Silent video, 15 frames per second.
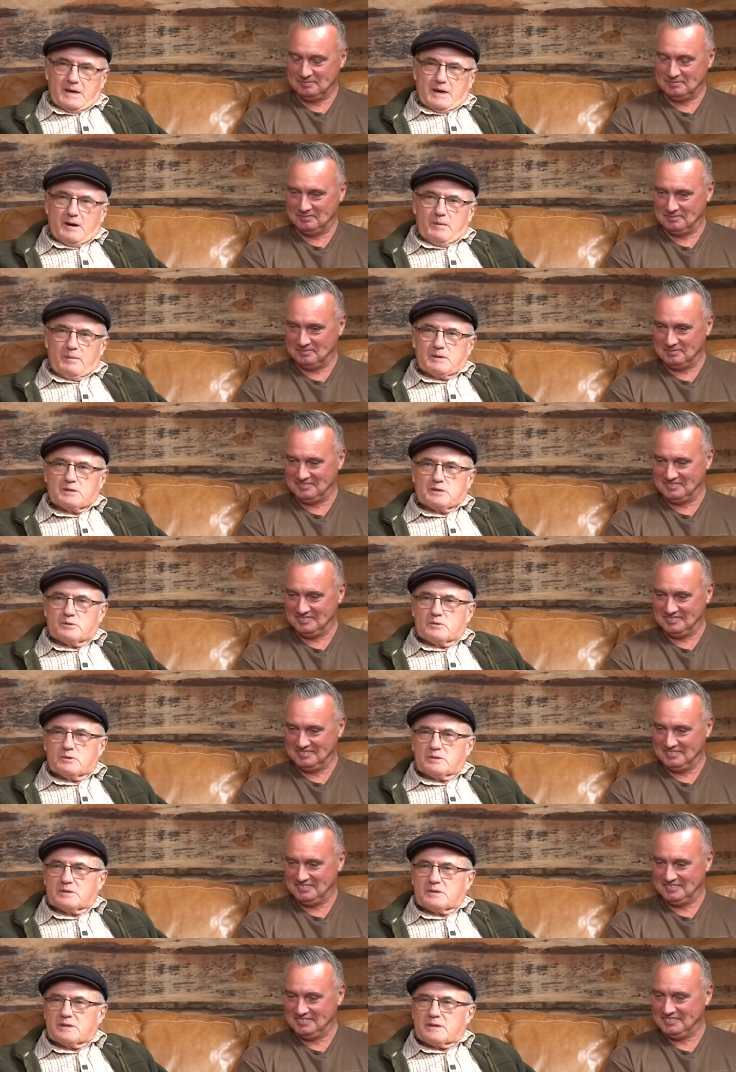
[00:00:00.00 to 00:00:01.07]
Speaker 1: I mean, she
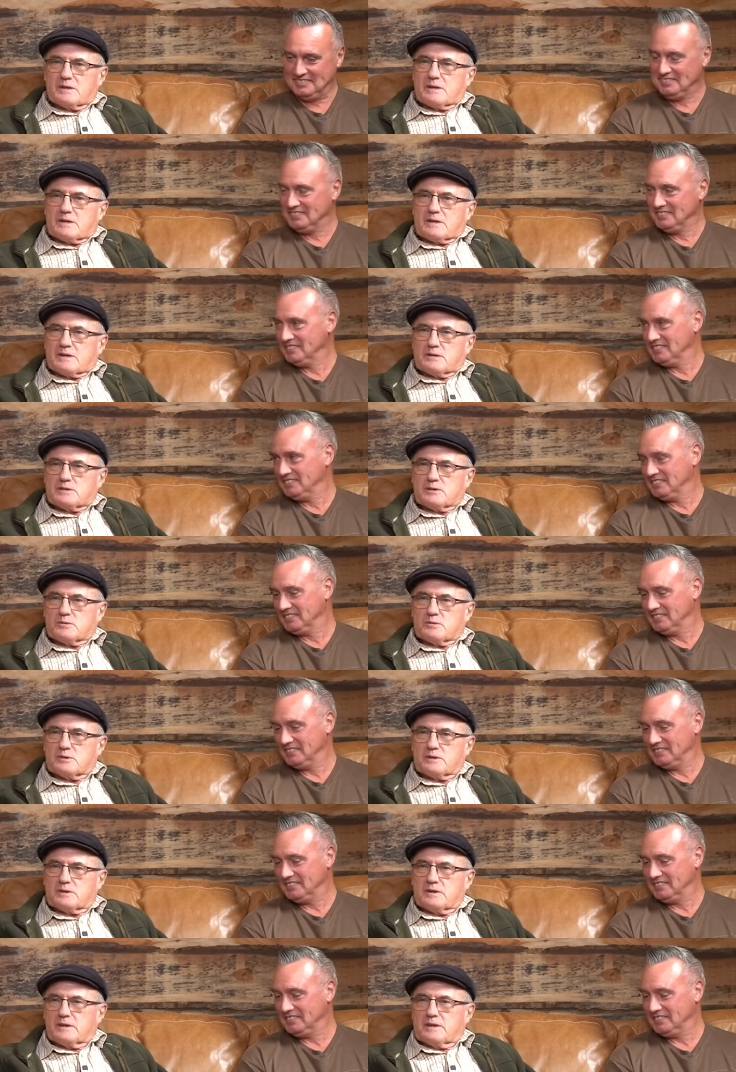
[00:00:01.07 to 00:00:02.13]
wasn't she
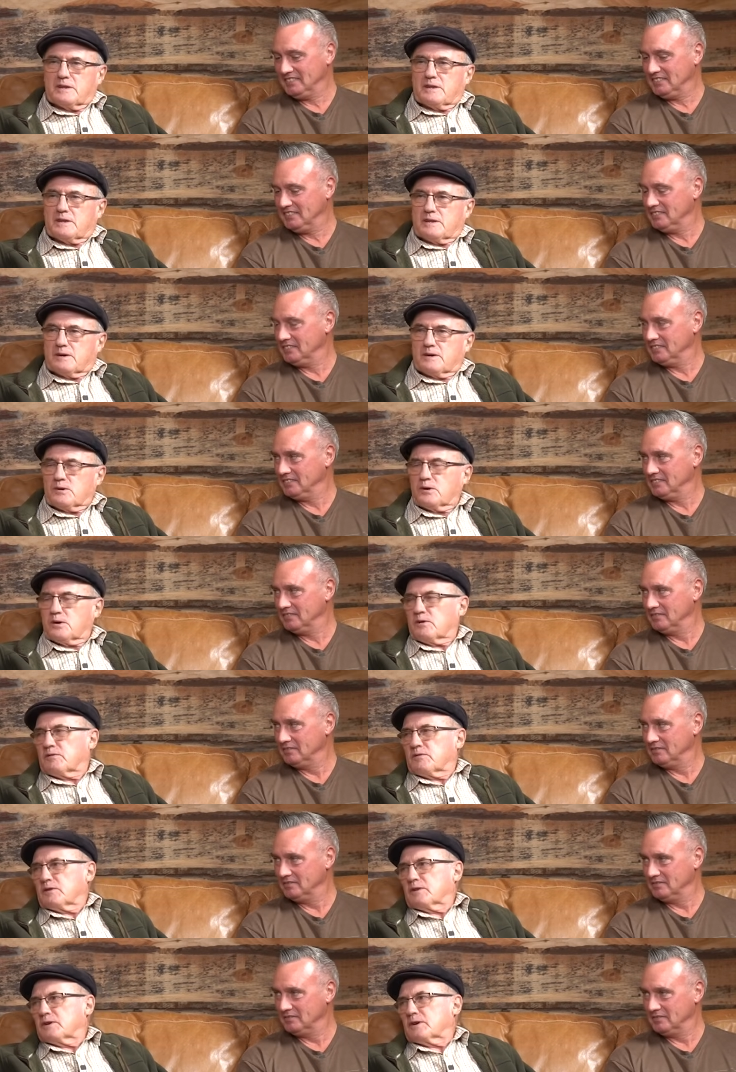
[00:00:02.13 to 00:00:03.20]
wasn't
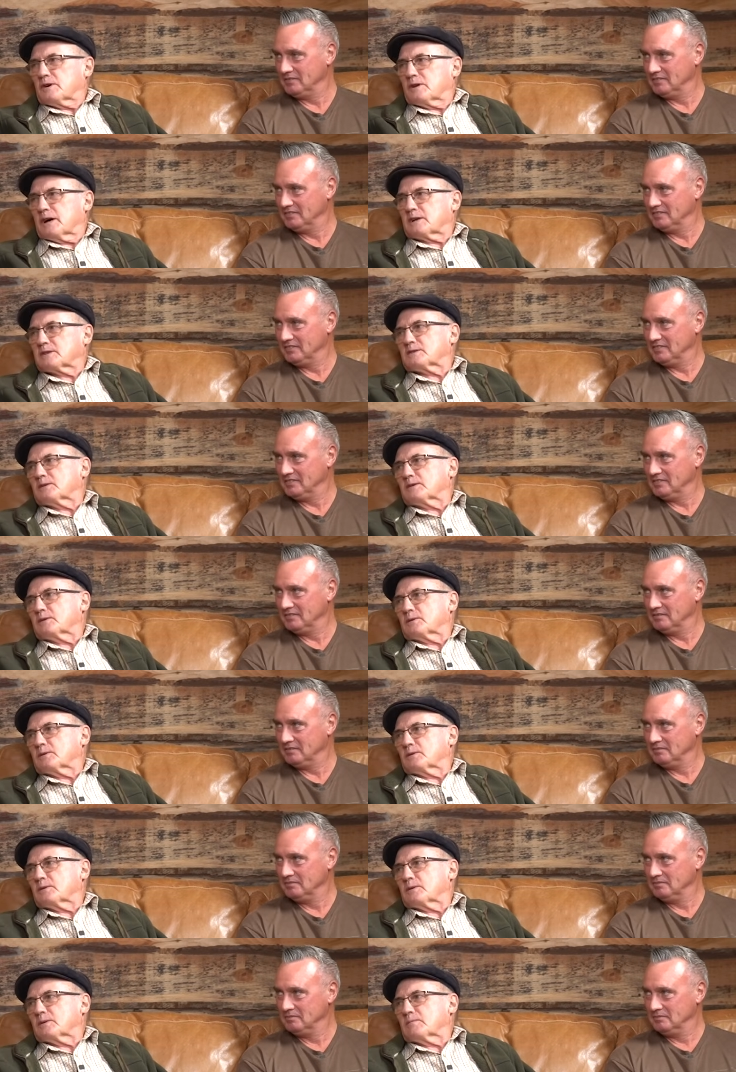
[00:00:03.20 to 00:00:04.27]
awful or nasty
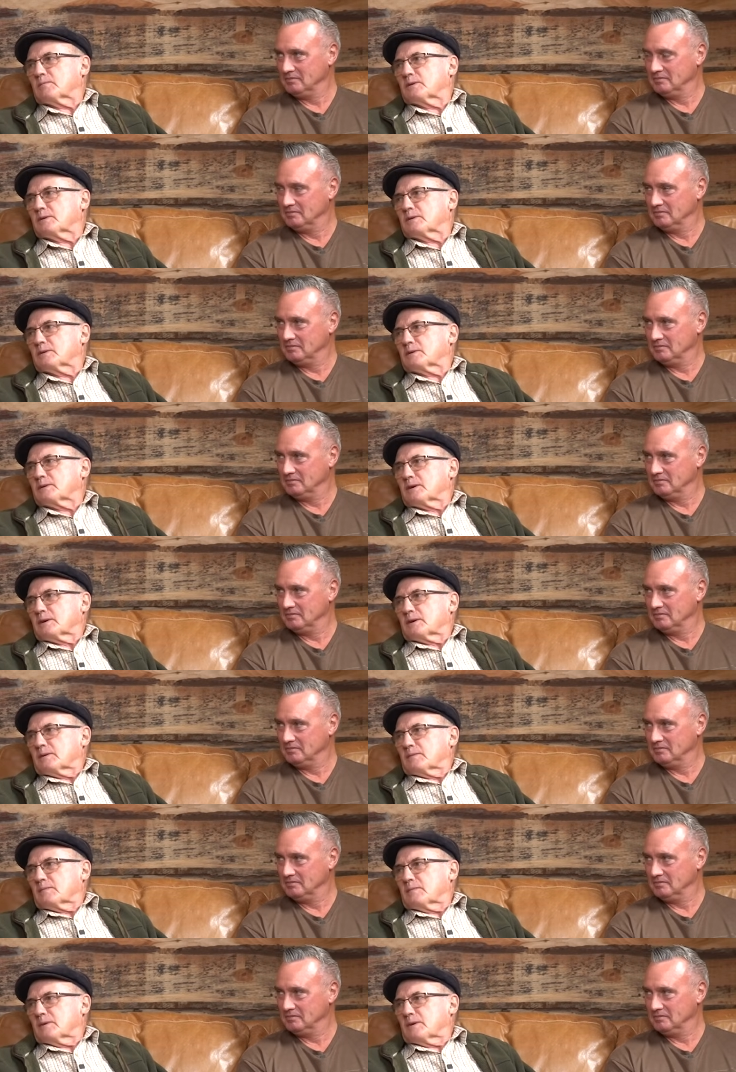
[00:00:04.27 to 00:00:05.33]
to her, but no.
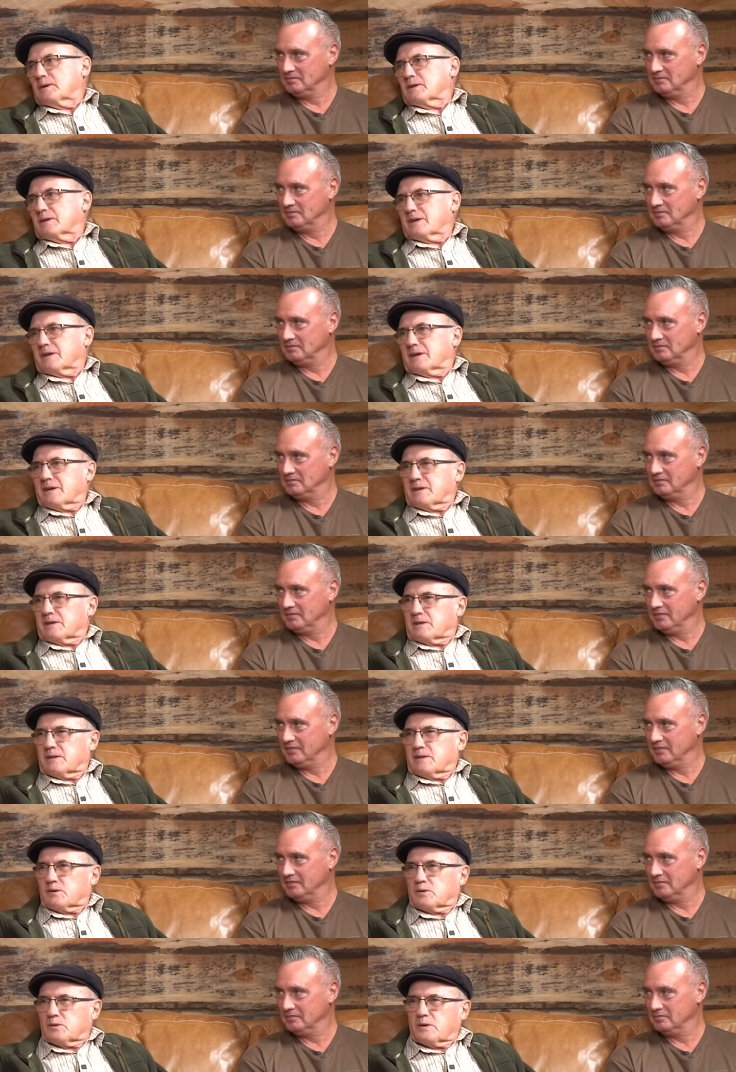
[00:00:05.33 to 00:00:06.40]
but
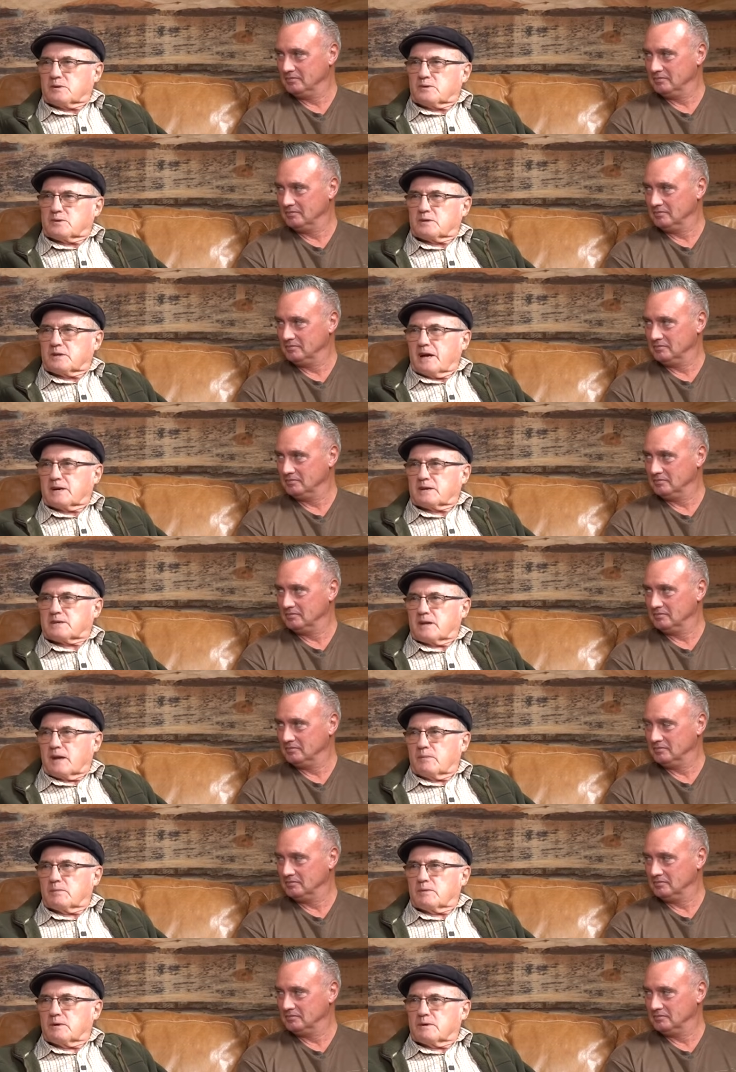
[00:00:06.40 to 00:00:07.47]
to just
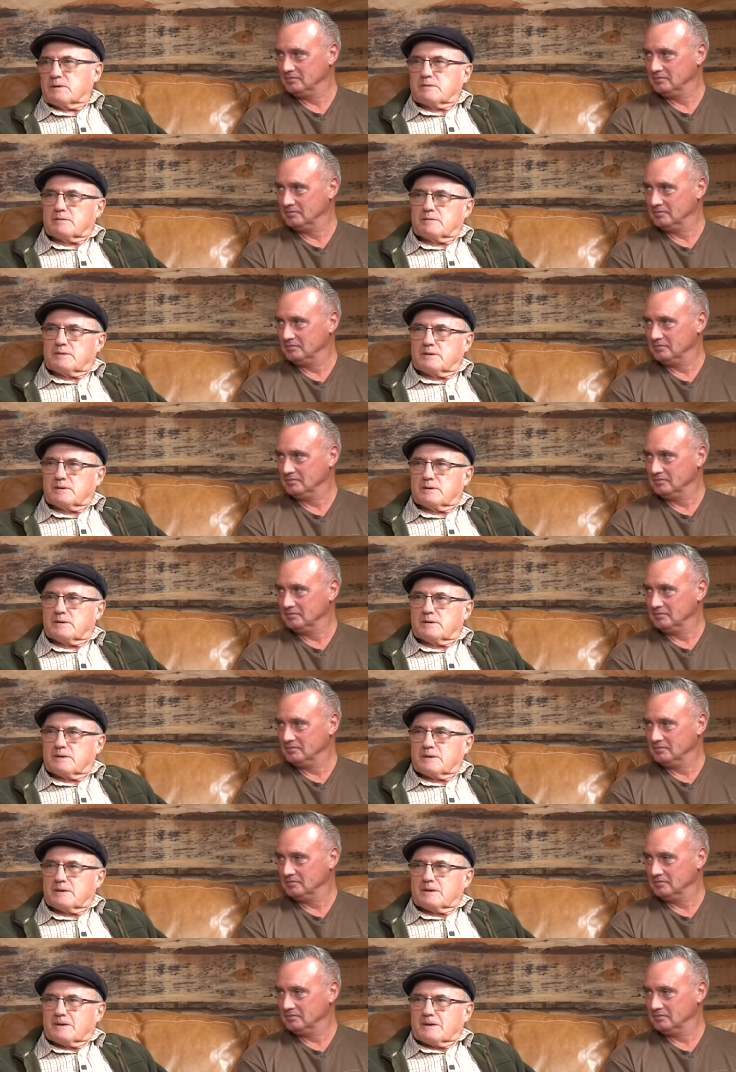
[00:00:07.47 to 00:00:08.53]
accept that.
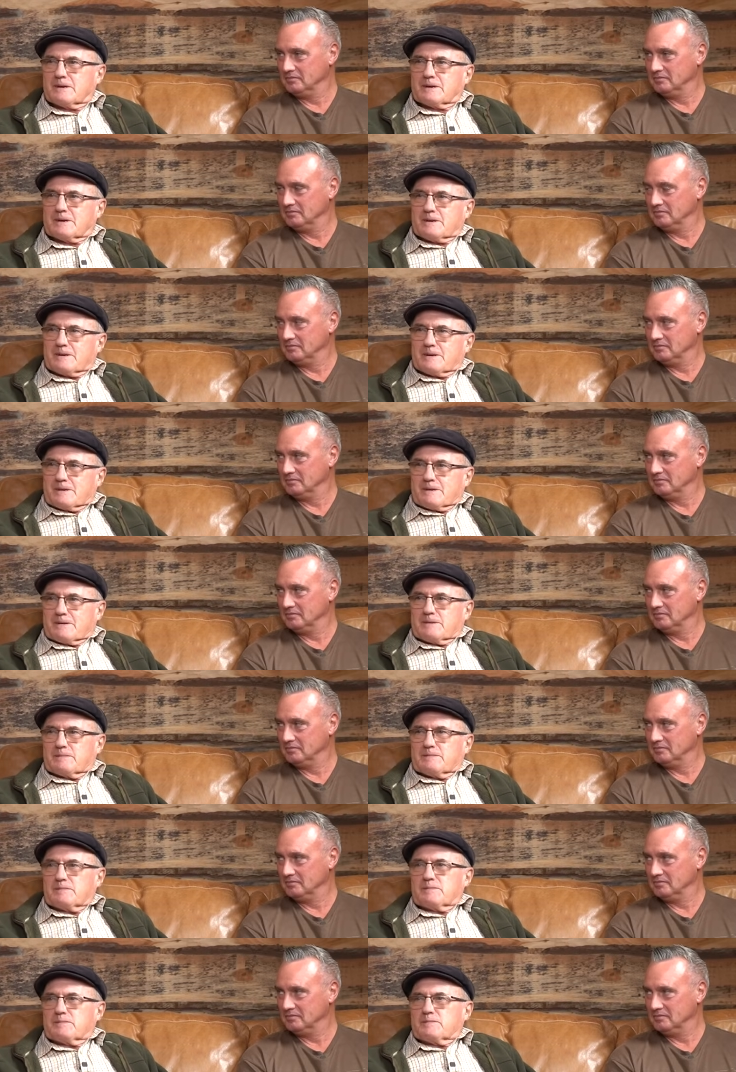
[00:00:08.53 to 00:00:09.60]
Uh,
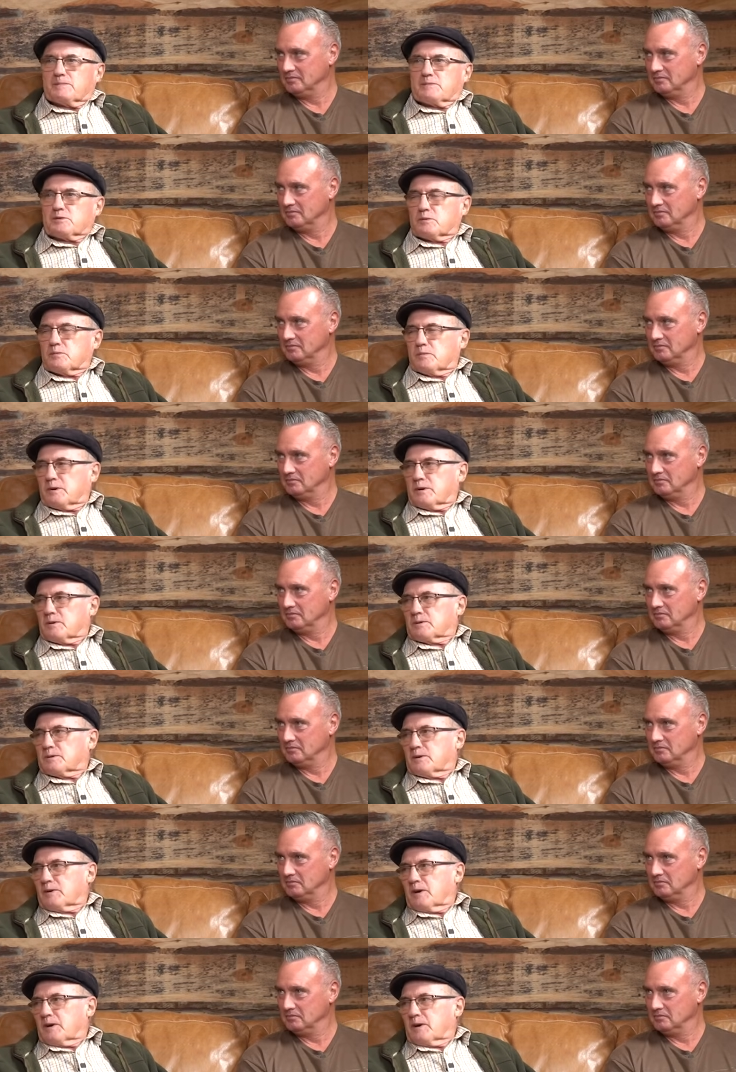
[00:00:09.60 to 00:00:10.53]
somebody was the